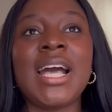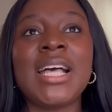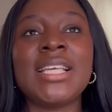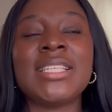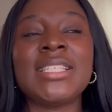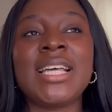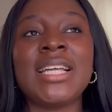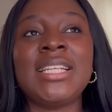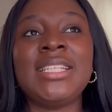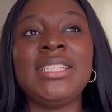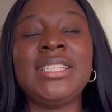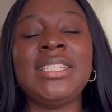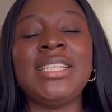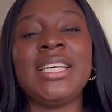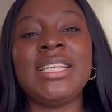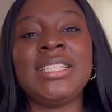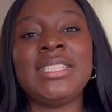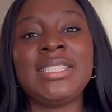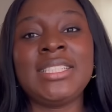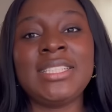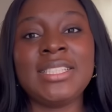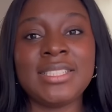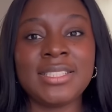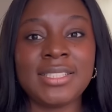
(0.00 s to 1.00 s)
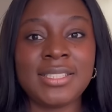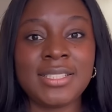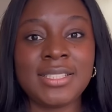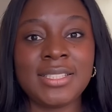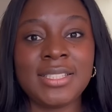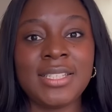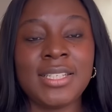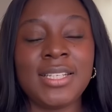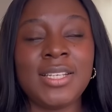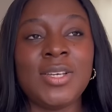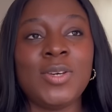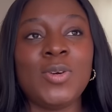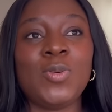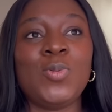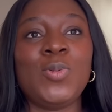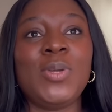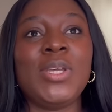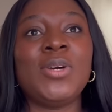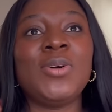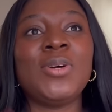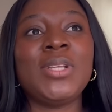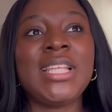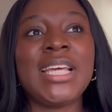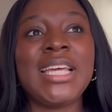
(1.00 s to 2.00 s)
As at the 13th, we
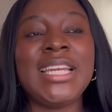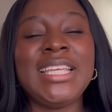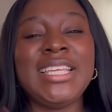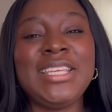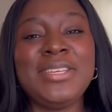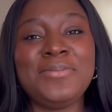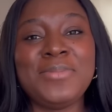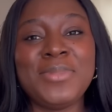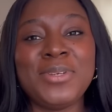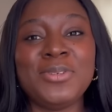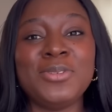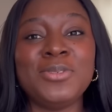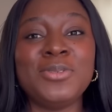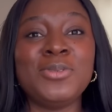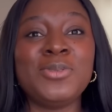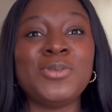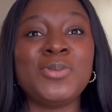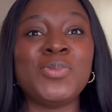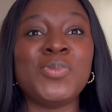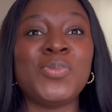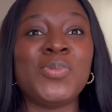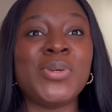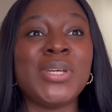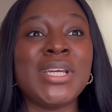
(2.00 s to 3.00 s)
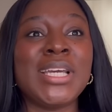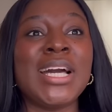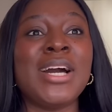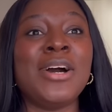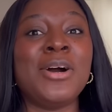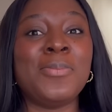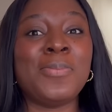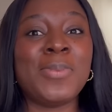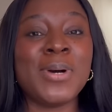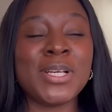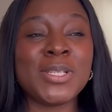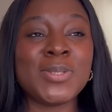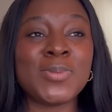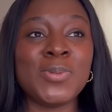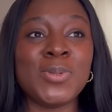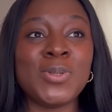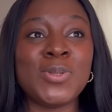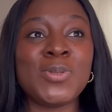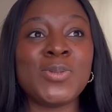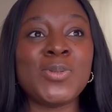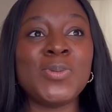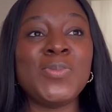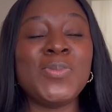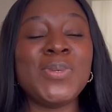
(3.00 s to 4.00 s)
got an email to bring our
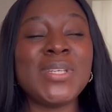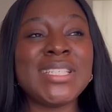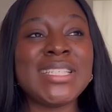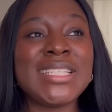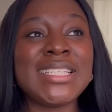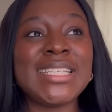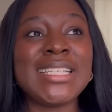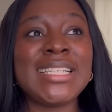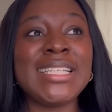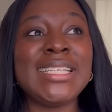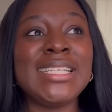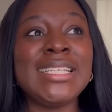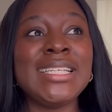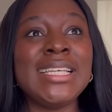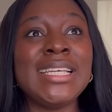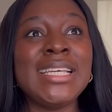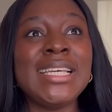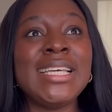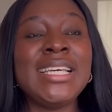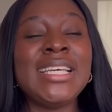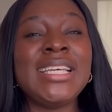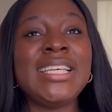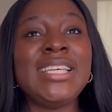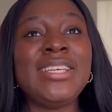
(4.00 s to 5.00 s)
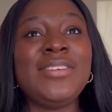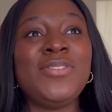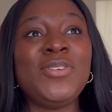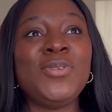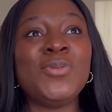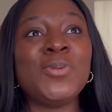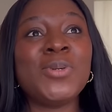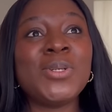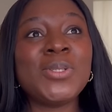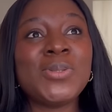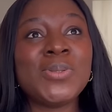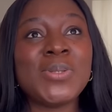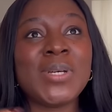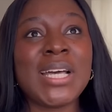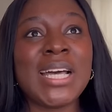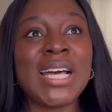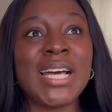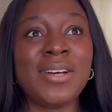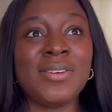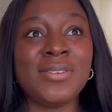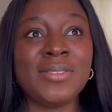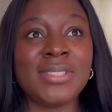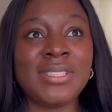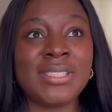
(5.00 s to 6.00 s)
passport. So basically, if you want to
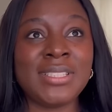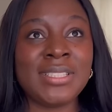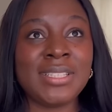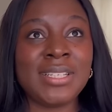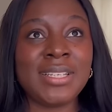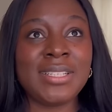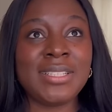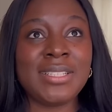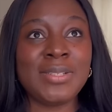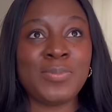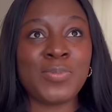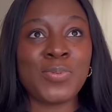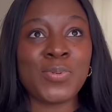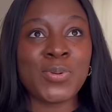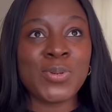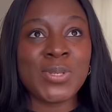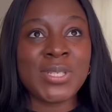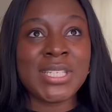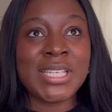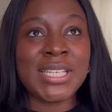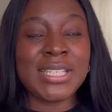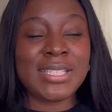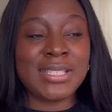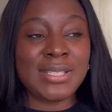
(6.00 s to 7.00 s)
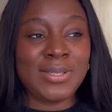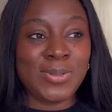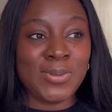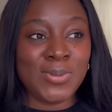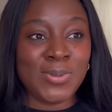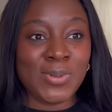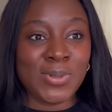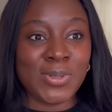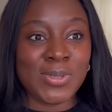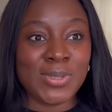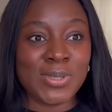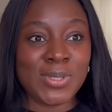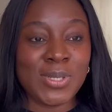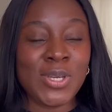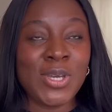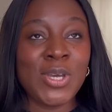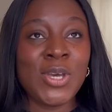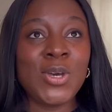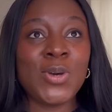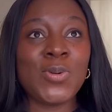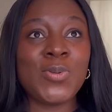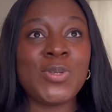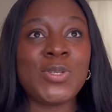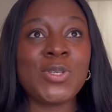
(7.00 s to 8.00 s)
count the process it took us,
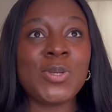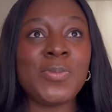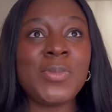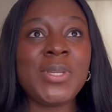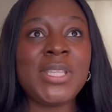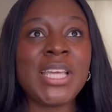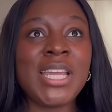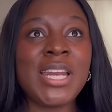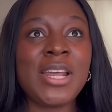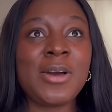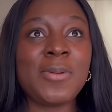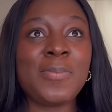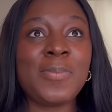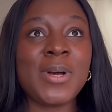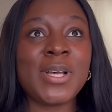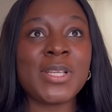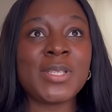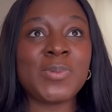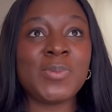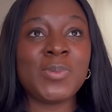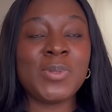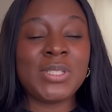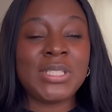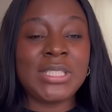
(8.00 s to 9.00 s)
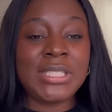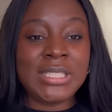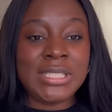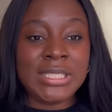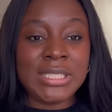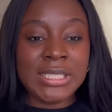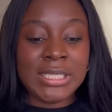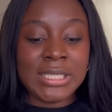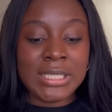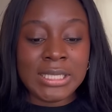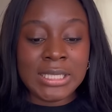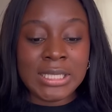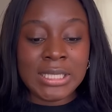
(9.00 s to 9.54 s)
we submitted our passports